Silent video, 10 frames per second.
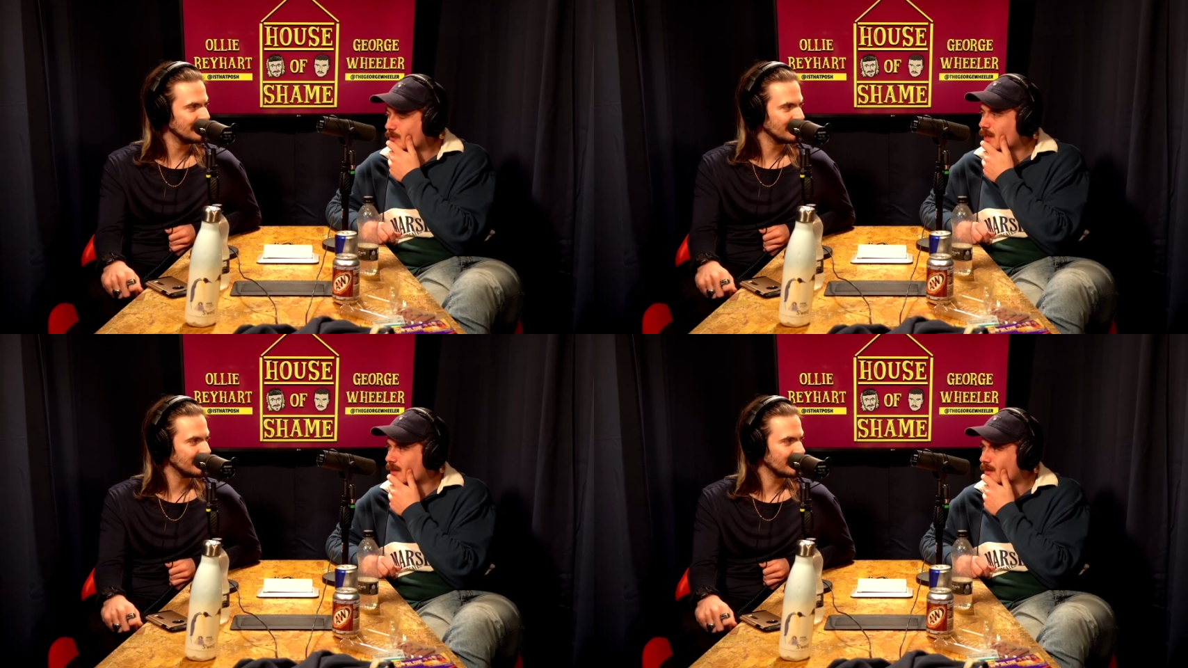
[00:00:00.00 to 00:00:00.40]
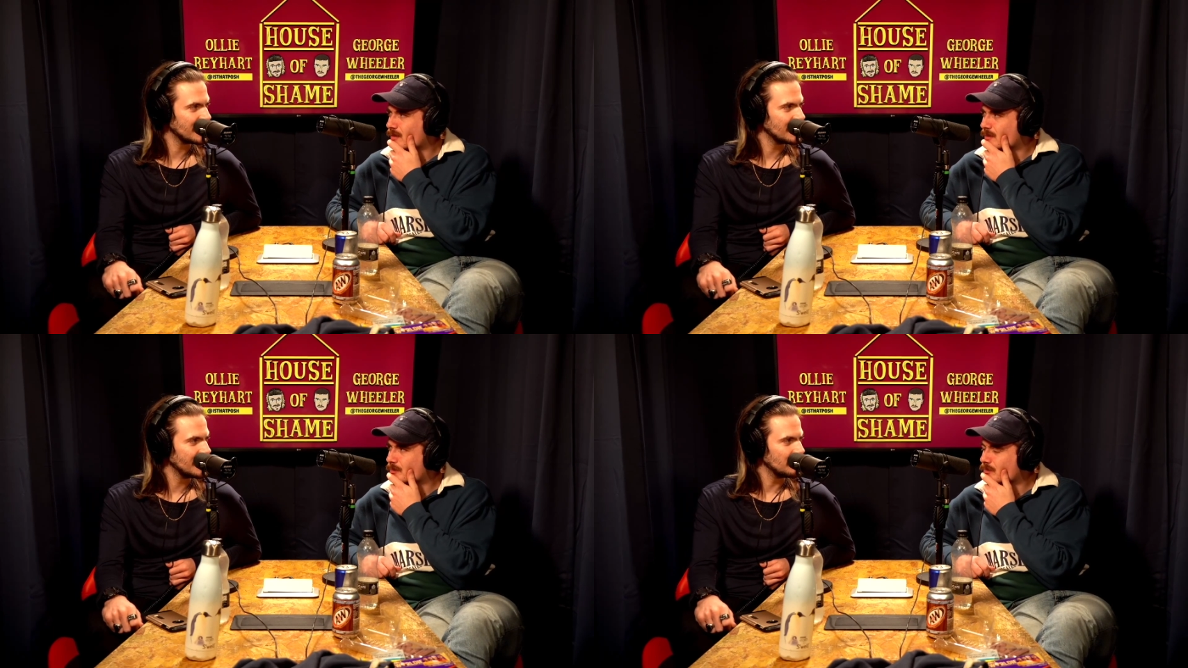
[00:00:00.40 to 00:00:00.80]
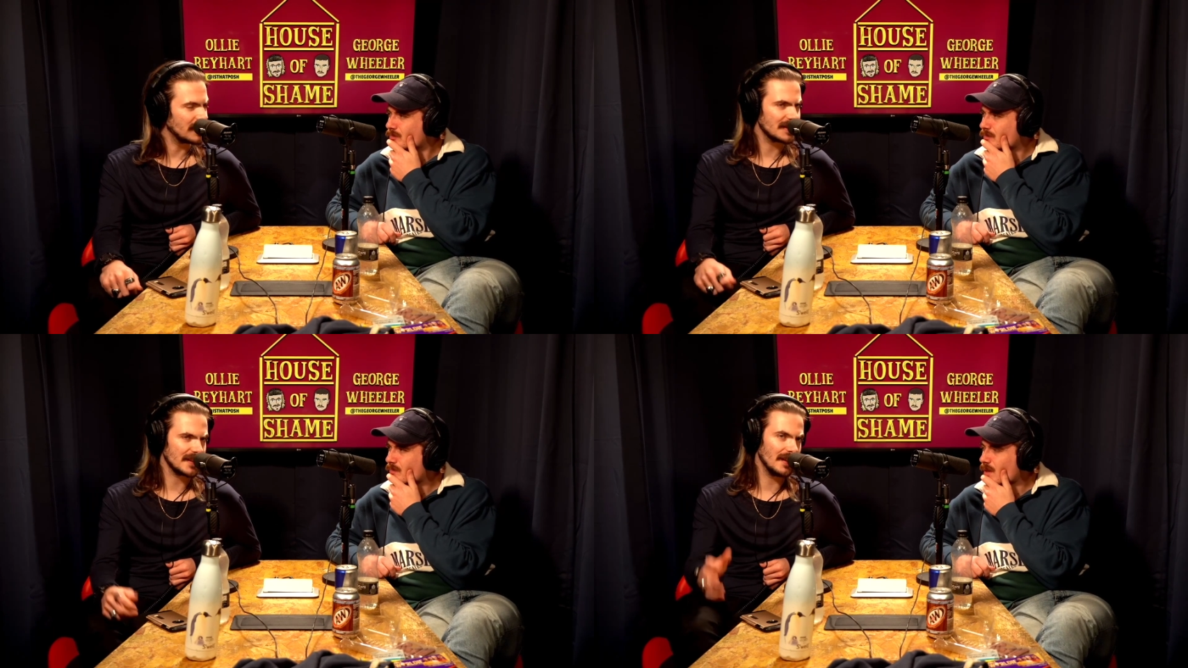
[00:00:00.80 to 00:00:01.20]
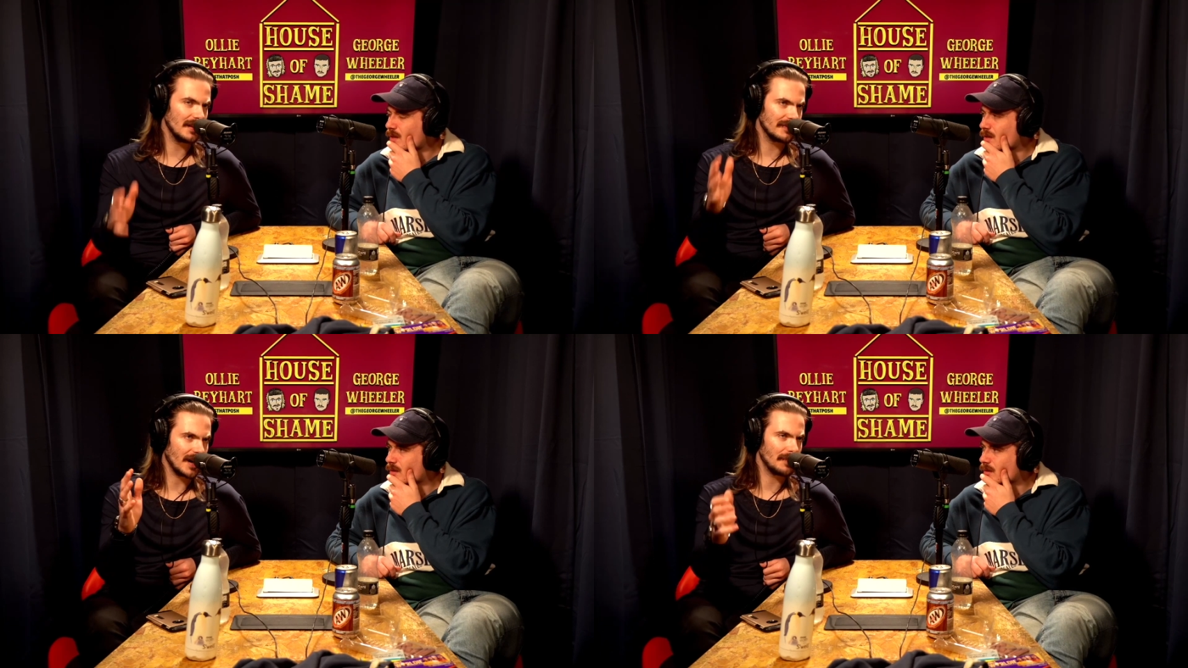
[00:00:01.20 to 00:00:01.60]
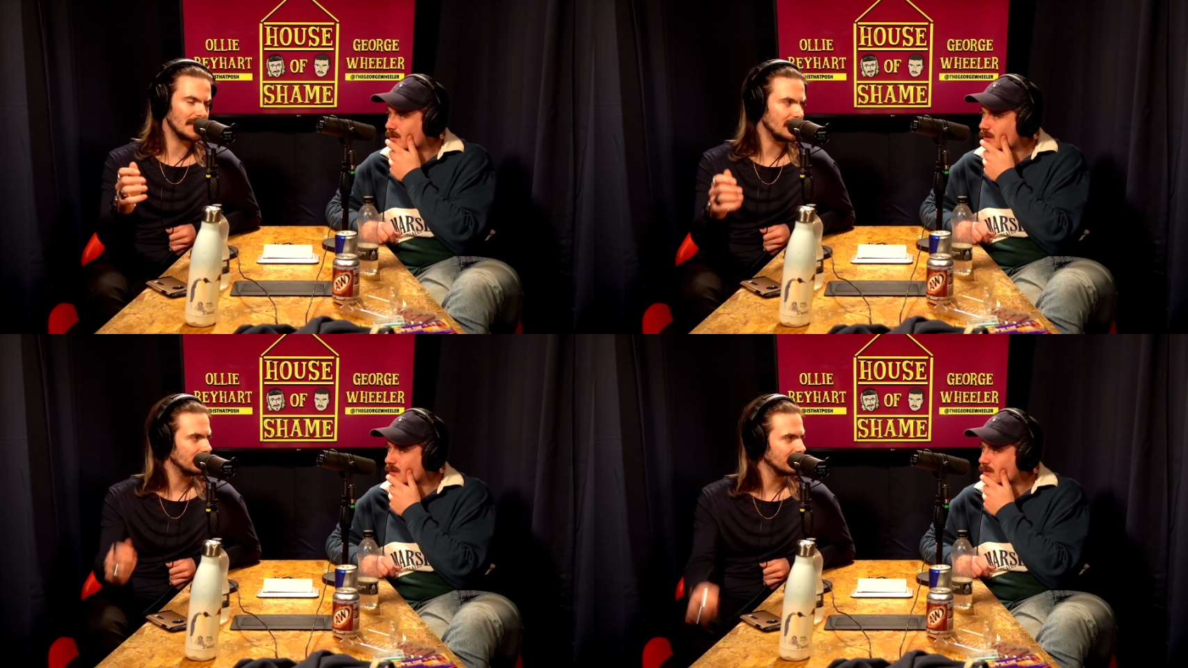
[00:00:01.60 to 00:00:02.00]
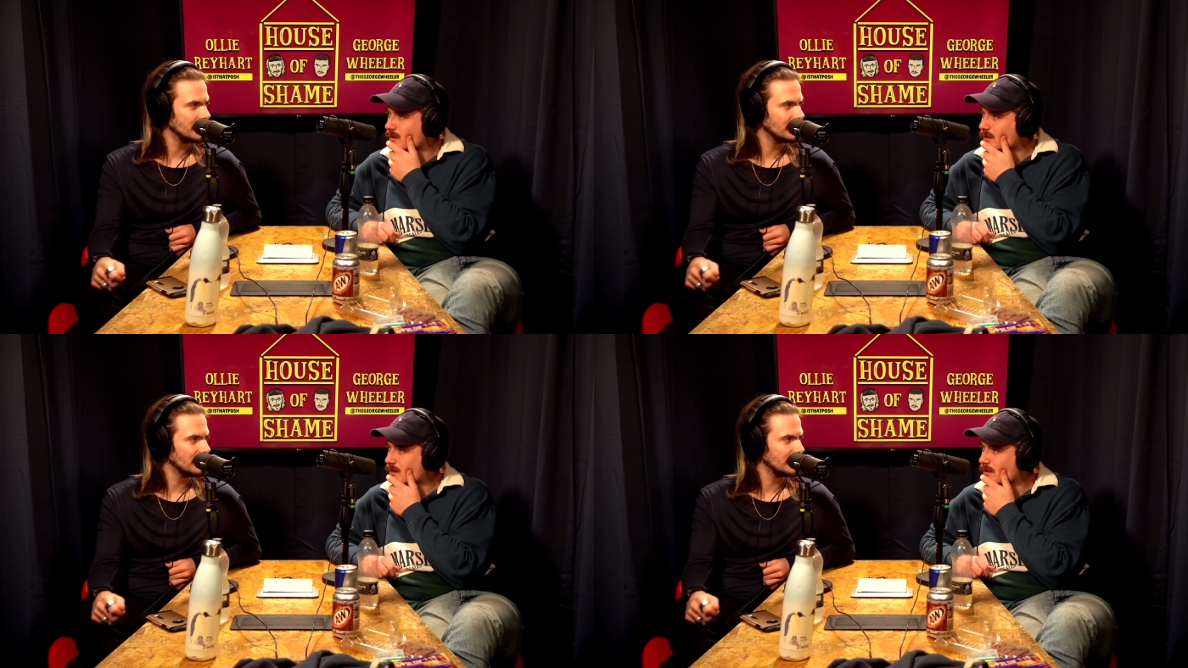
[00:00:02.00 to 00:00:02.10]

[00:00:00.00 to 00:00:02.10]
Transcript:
Speaker 1: Yeah. Because I love comedy